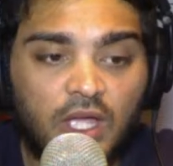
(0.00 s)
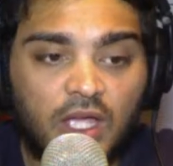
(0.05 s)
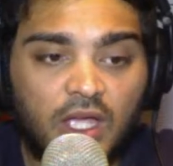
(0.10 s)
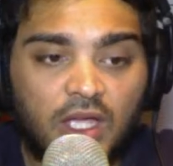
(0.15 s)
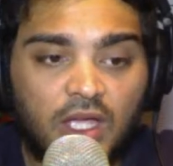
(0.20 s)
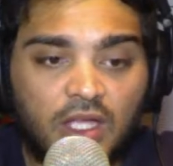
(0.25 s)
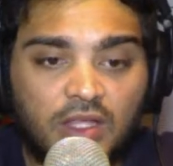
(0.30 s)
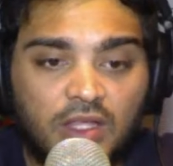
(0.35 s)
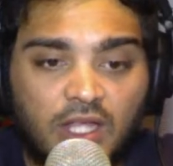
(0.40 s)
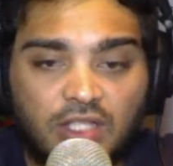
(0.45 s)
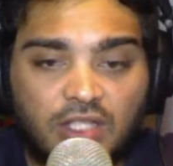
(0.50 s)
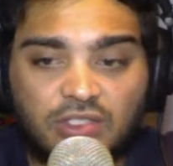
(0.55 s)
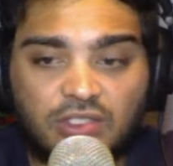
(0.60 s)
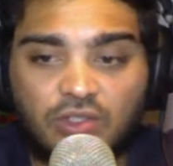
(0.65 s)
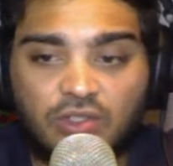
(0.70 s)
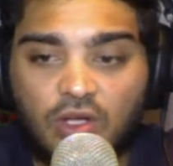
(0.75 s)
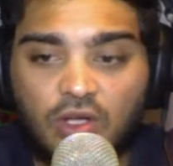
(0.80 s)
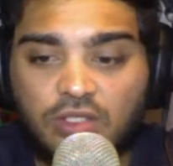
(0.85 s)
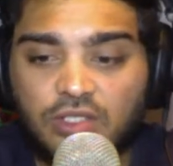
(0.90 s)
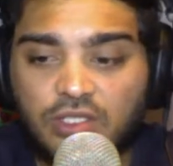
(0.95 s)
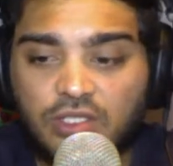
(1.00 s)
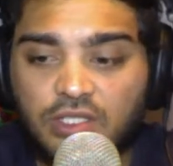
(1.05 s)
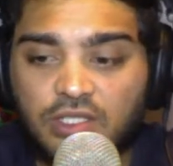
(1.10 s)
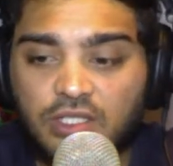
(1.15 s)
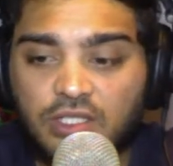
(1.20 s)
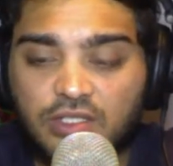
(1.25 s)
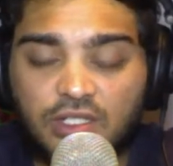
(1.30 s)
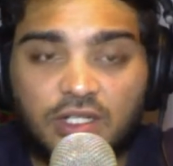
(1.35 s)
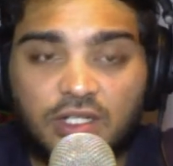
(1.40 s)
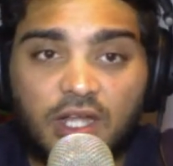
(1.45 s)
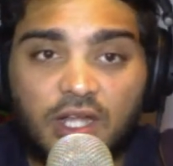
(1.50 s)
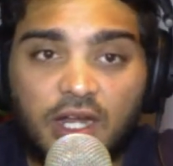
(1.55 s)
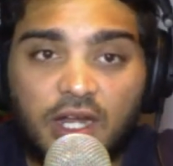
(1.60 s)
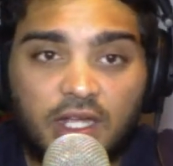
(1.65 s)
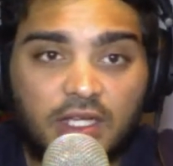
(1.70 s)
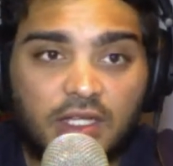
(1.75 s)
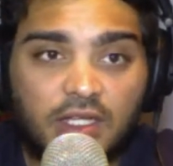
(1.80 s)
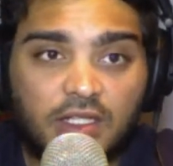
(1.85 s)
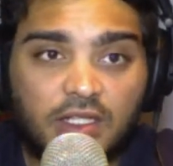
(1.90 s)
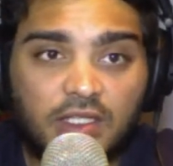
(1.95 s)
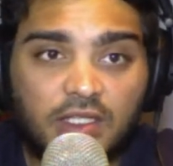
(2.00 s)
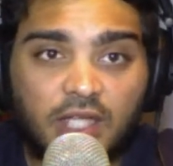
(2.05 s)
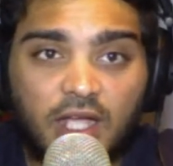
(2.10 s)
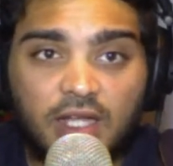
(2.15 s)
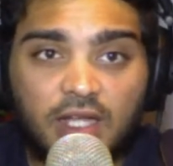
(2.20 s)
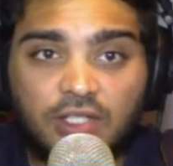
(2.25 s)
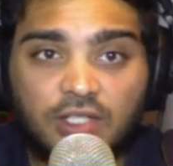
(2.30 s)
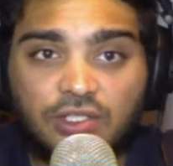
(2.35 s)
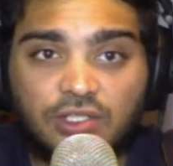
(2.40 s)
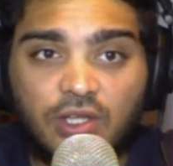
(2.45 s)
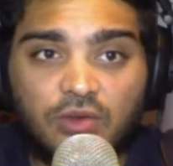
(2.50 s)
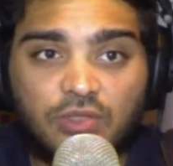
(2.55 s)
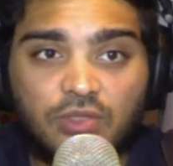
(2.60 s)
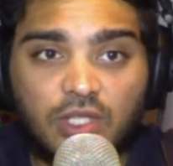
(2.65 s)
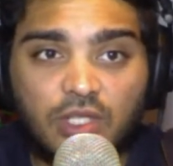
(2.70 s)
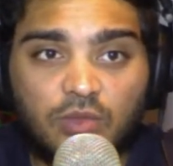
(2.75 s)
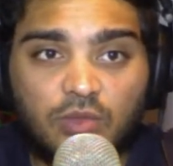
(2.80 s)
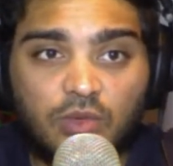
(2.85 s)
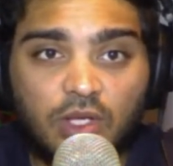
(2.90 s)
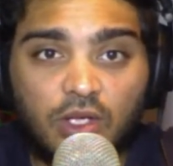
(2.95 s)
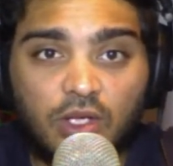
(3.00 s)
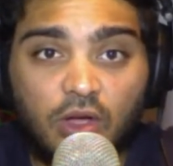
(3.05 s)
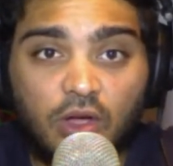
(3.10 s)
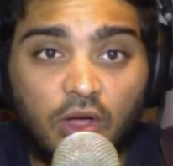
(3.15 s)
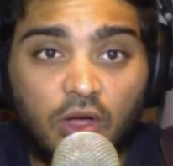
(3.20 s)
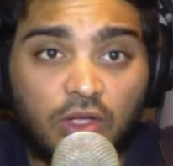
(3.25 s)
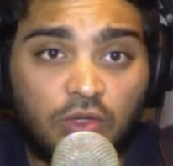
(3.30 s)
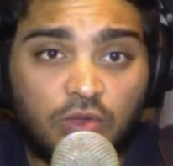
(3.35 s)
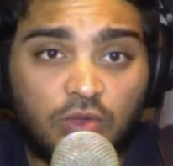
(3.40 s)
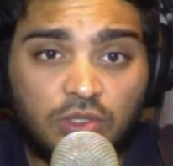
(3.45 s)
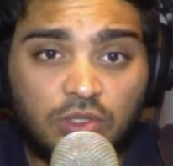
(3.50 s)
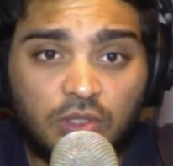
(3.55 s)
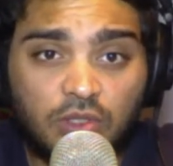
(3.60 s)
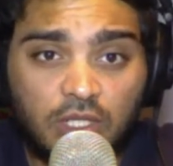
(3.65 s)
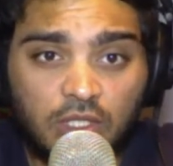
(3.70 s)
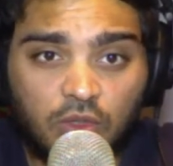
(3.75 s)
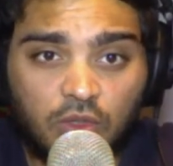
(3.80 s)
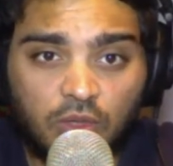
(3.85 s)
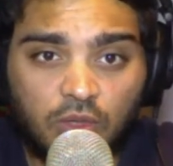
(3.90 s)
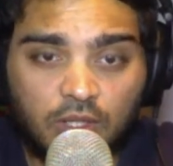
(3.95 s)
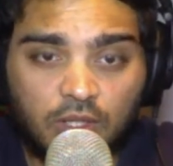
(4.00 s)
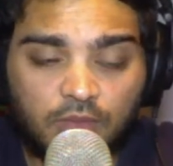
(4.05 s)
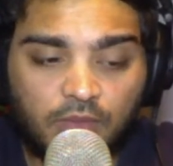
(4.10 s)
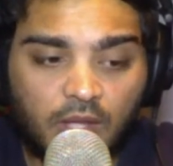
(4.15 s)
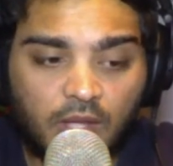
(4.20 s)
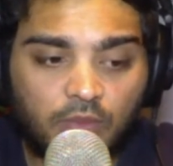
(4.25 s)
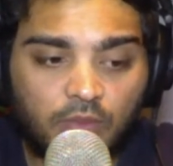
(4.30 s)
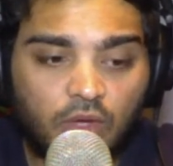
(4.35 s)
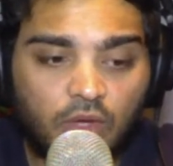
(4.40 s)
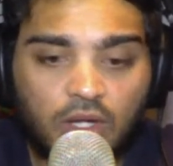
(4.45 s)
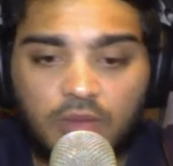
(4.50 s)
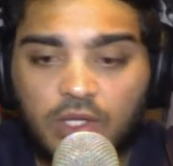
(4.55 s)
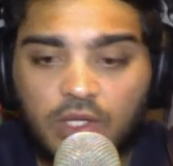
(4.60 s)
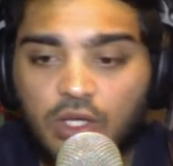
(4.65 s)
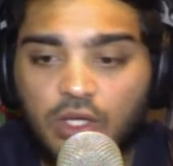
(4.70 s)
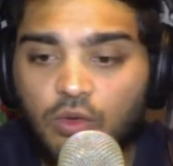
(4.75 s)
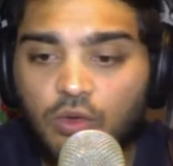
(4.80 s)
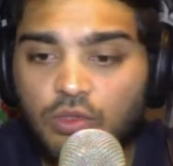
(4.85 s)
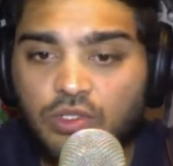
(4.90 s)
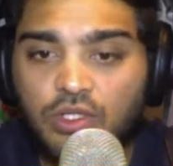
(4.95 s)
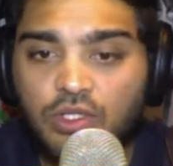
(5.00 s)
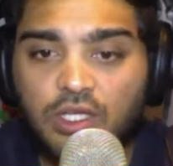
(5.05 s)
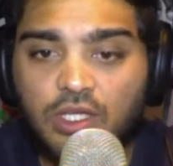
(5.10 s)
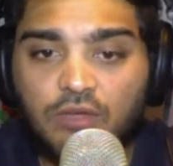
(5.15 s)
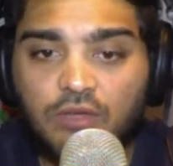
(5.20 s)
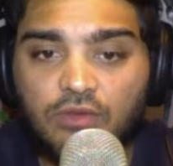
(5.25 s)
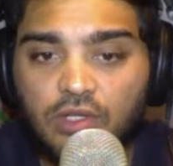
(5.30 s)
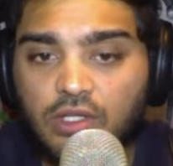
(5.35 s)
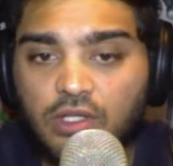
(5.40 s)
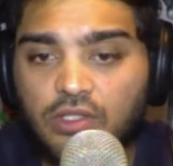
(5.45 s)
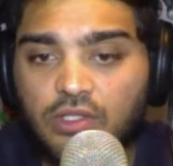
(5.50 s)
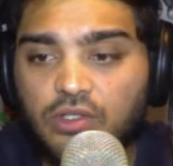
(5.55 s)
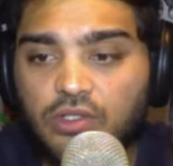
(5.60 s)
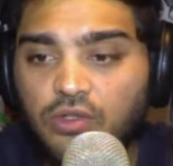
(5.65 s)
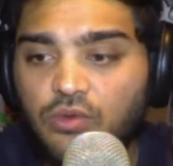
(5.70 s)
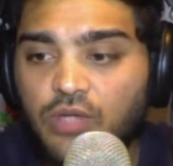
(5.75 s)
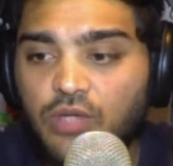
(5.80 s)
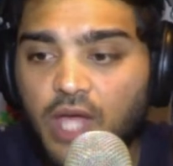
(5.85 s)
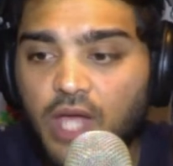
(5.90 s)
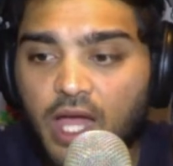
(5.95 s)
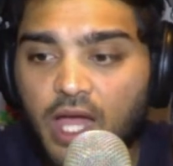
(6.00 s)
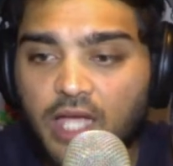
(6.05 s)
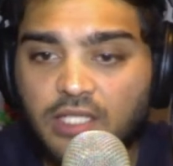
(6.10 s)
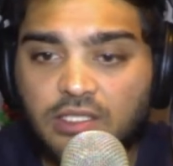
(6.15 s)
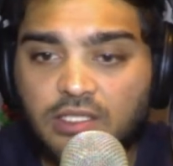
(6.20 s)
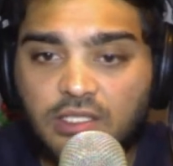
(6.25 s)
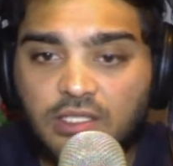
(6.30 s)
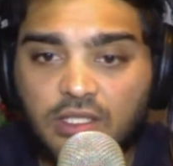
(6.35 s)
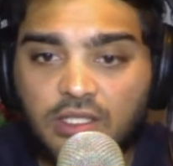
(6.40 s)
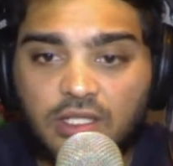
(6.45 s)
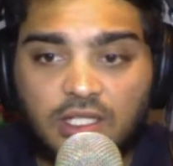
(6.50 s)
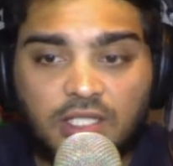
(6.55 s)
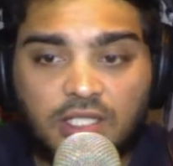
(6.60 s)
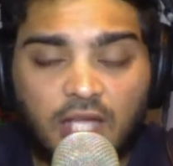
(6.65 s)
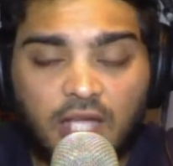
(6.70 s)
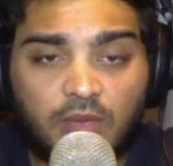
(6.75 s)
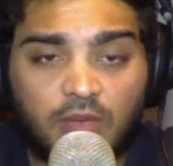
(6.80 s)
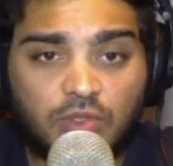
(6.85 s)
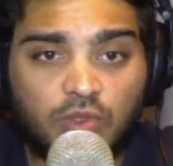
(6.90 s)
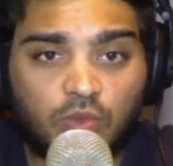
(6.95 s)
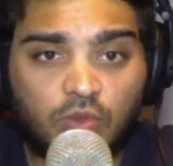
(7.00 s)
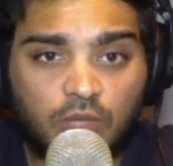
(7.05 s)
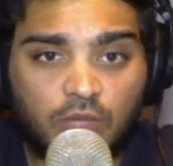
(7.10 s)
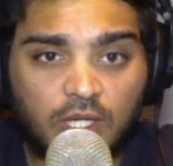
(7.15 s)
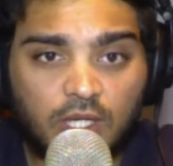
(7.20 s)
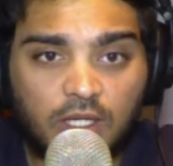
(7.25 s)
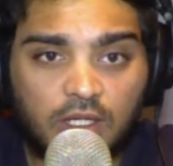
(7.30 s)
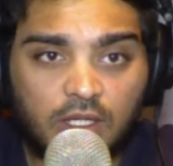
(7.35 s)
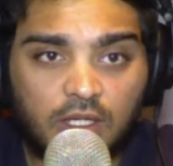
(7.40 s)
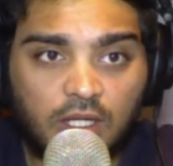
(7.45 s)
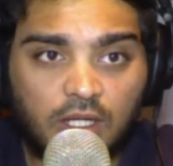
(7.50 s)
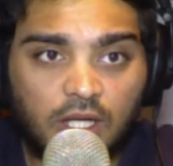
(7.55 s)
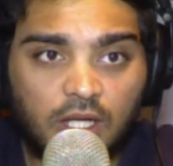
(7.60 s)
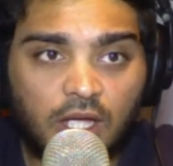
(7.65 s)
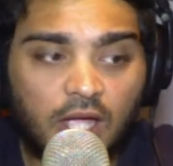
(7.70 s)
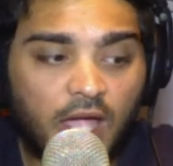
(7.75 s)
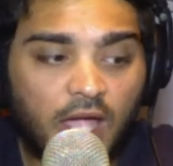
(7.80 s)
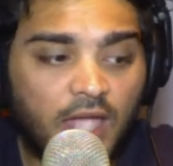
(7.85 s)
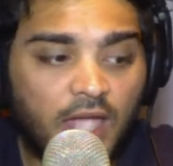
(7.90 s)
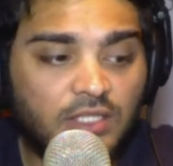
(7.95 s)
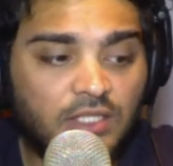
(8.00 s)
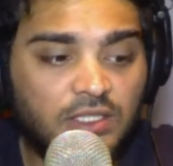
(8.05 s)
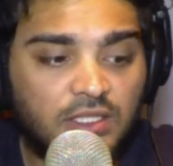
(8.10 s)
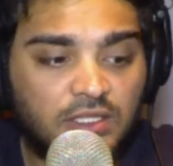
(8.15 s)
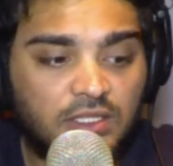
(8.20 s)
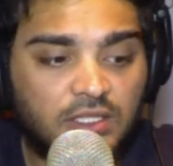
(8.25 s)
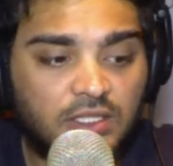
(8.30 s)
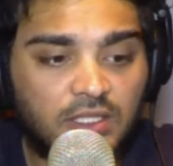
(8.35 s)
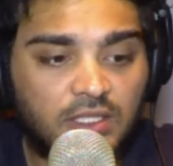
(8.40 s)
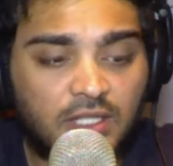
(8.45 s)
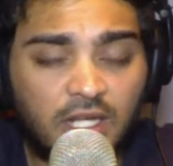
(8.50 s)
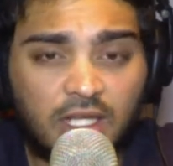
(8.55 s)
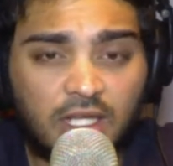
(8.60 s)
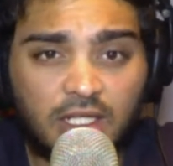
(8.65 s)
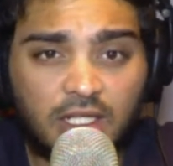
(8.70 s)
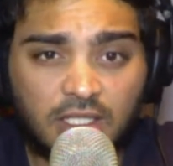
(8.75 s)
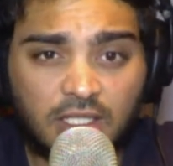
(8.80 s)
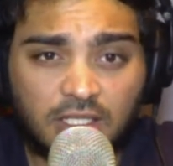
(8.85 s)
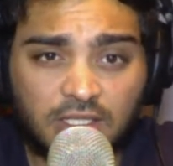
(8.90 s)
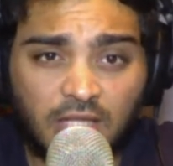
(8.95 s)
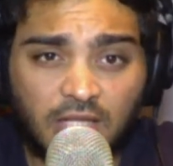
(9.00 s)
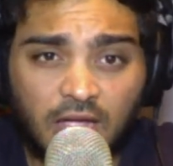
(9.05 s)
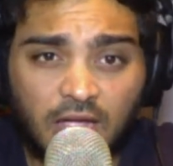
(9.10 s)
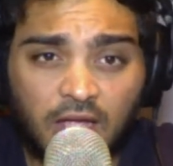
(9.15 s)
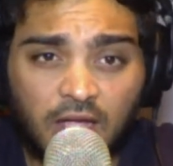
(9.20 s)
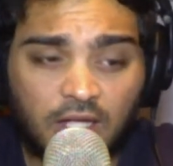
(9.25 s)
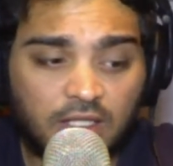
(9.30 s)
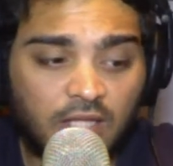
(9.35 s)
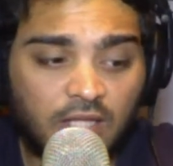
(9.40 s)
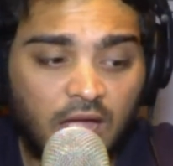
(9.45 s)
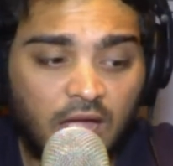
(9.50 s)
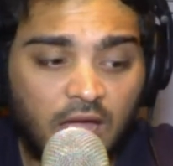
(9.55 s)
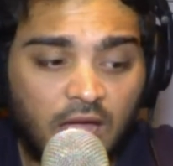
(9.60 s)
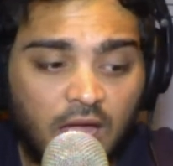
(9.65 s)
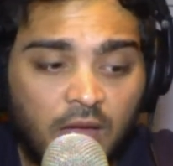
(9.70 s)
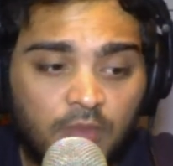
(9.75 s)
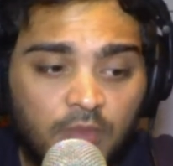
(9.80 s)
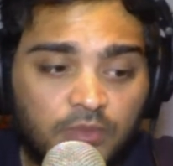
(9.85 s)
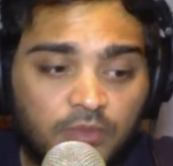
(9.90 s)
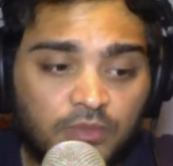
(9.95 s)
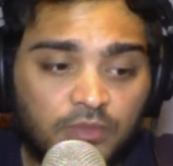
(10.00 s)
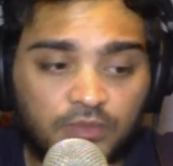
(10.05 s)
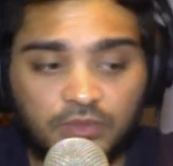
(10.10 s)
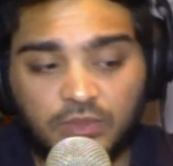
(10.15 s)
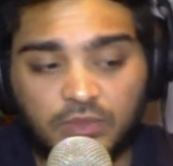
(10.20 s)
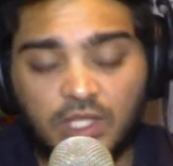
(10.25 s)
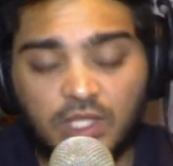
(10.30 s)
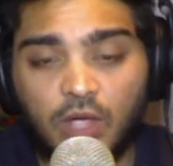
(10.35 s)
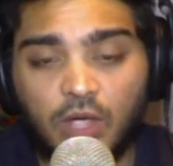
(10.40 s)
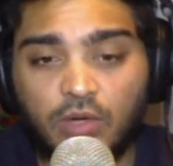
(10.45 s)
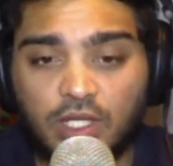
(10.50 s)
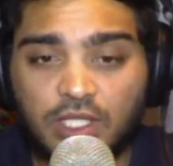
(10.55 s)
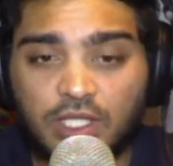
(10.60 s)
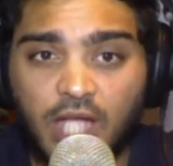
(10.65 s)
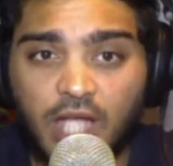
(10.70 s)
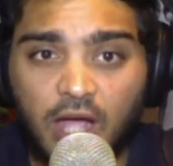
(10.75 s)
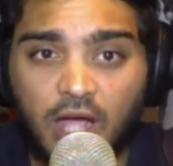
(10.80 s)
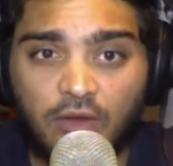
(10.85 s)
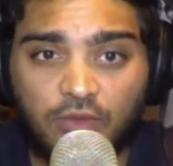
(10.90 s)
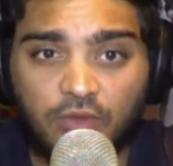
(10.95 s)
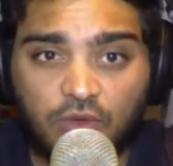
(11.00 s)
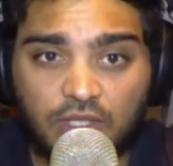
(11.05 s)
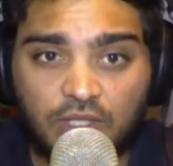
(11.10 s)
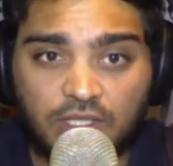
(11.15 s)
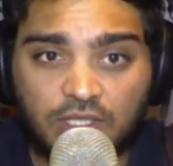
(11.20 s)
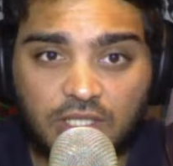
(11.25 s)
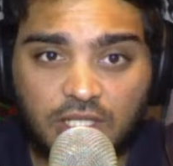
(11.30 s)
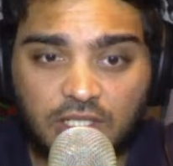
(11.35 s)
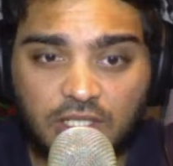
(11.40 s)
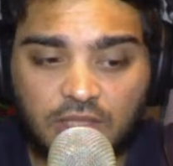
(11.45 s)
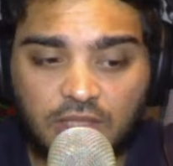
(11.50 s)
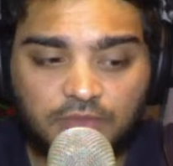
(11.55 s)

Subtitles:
it's not just the generic daily shows that we are usually doing. I'm going to be also giving it to you guys three times a week as cricket is toning down for the season.